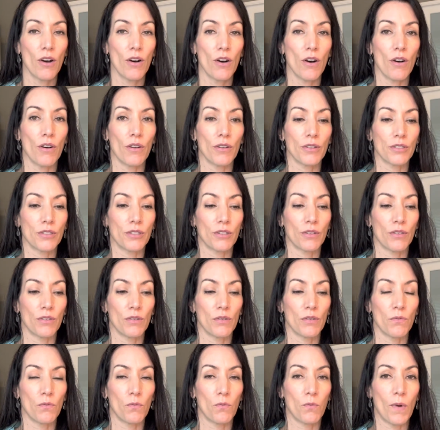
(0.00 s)

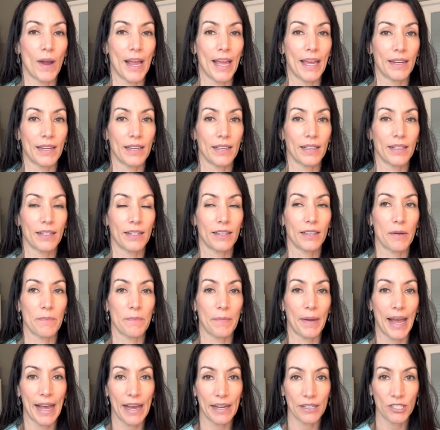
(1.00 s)
Also, when
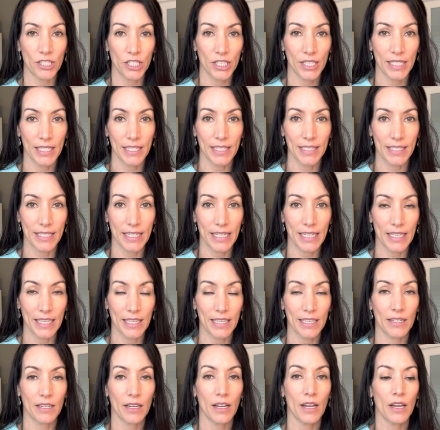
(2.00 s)
compassion is
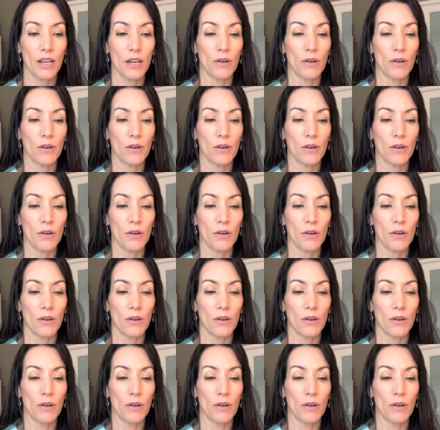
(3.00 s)
needed,